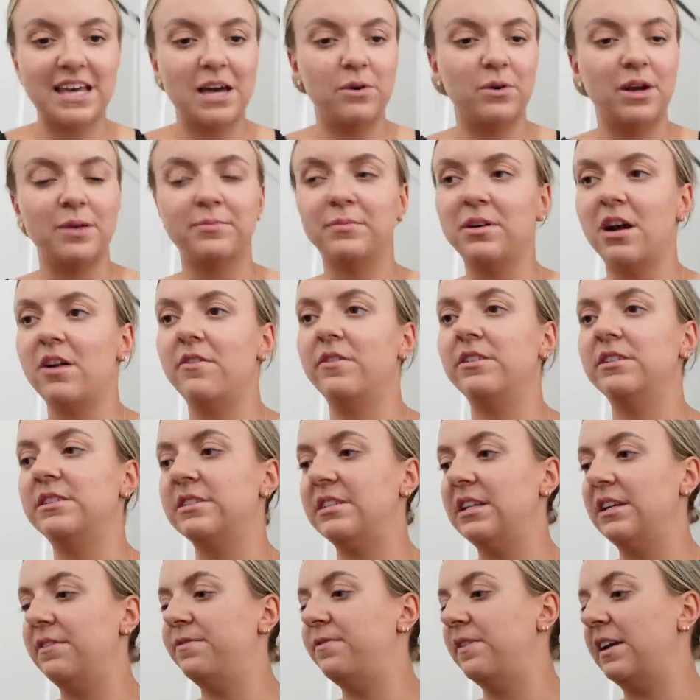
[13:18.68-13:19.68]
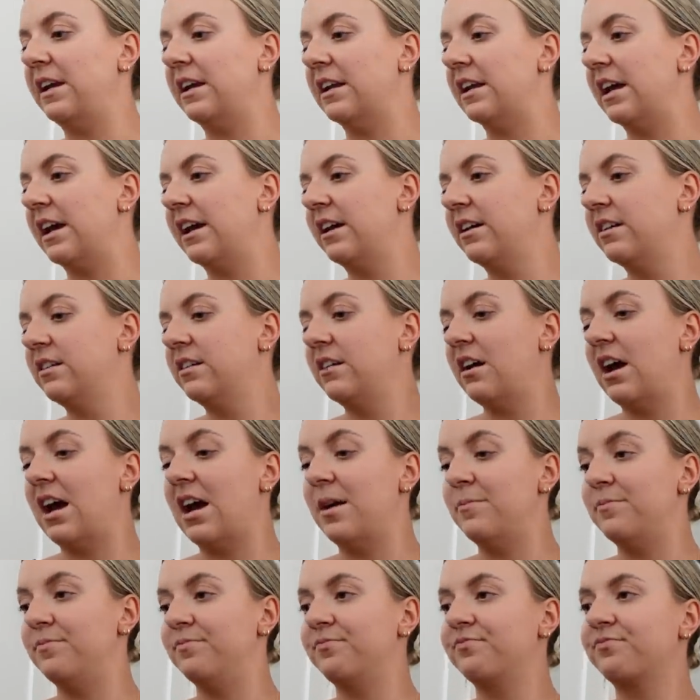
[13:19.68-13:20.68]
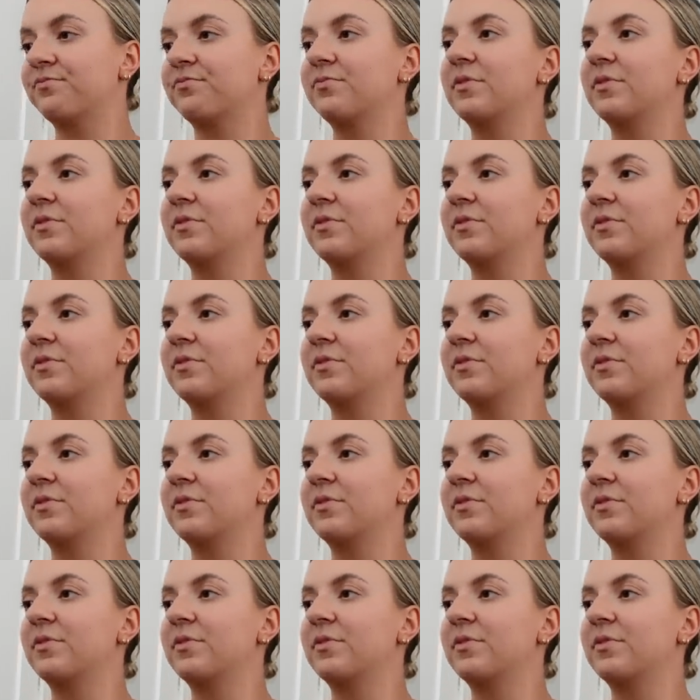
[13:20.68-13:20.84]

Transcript: how I'm currently feeling. Um,